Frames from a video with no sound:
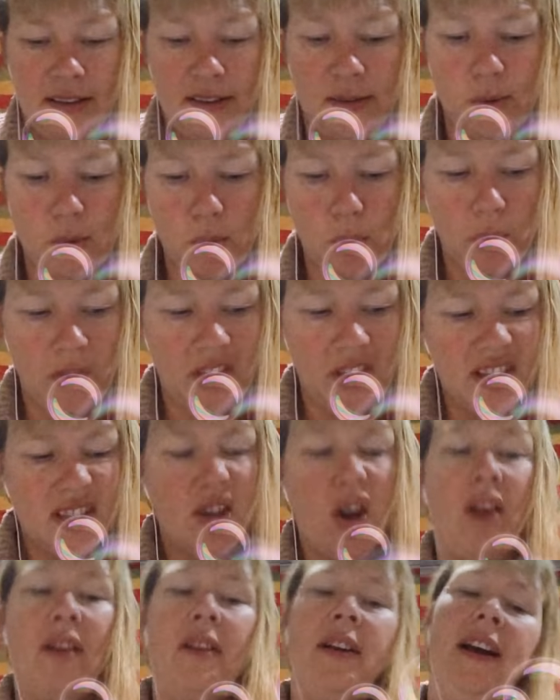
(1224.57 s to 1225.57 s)
Oh, there's
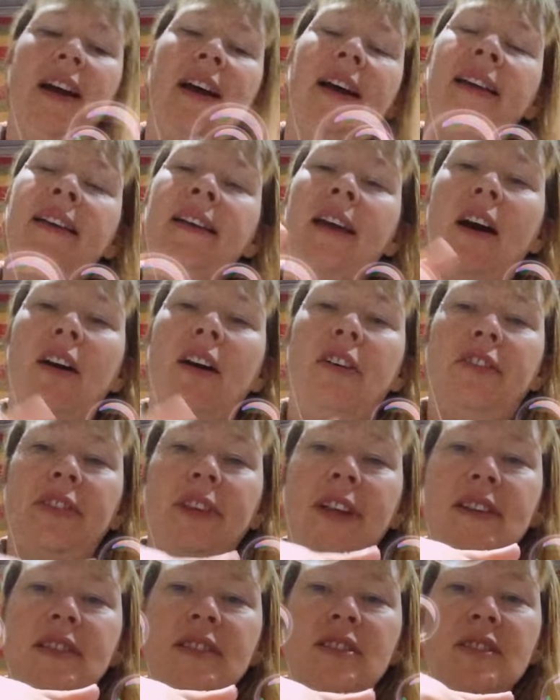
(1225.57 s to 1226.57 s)
not enough.
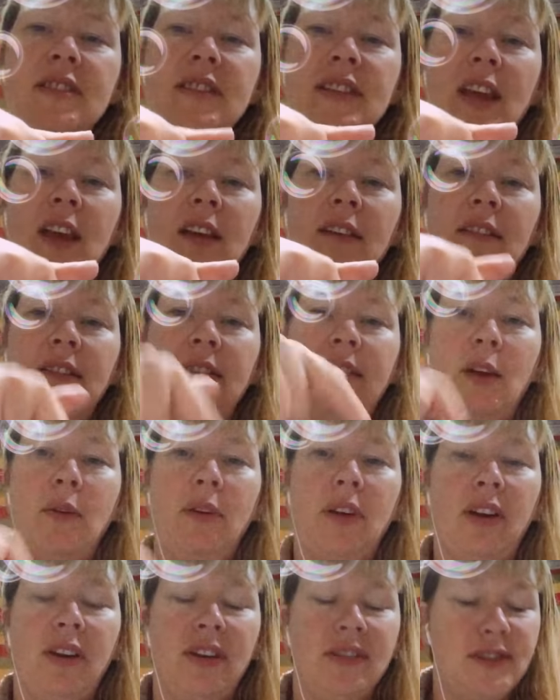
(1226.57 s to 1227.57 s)
Let's just get, there we
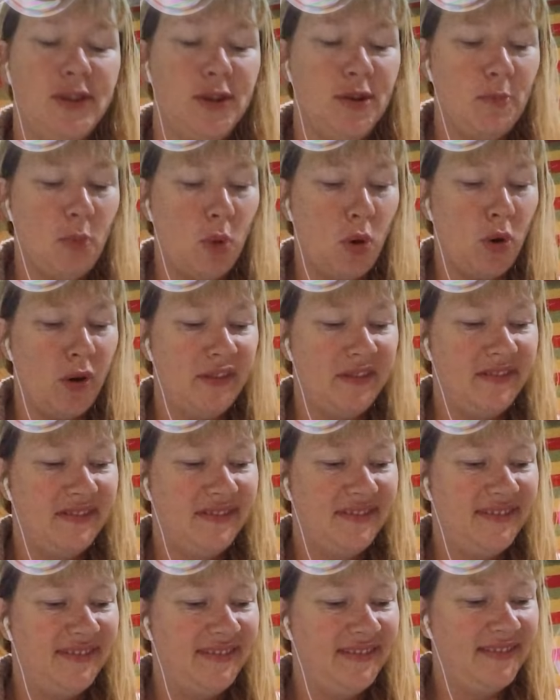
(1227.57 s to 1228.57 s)
go, two more.
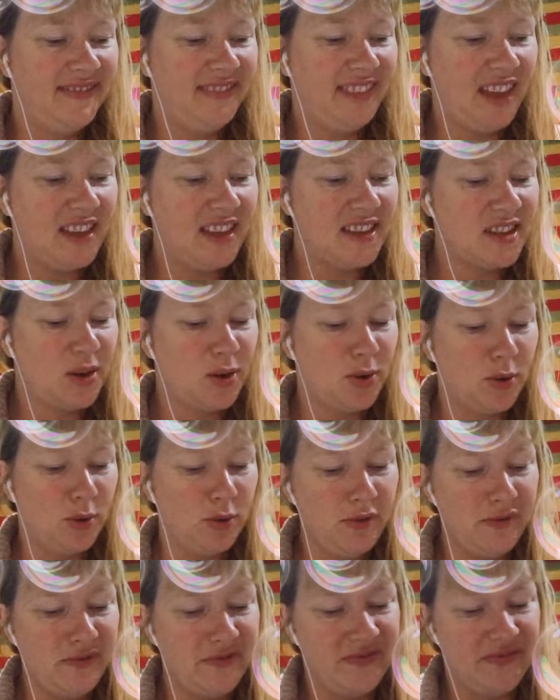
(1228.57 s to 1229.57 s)
That's
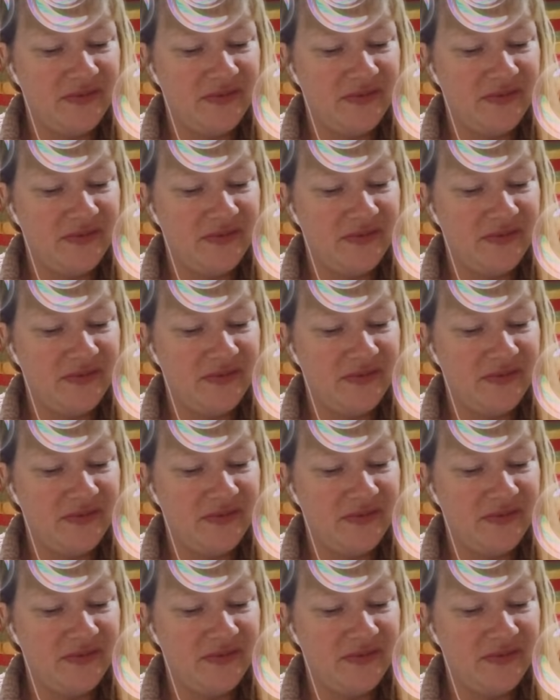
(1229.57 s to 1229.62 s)
cool.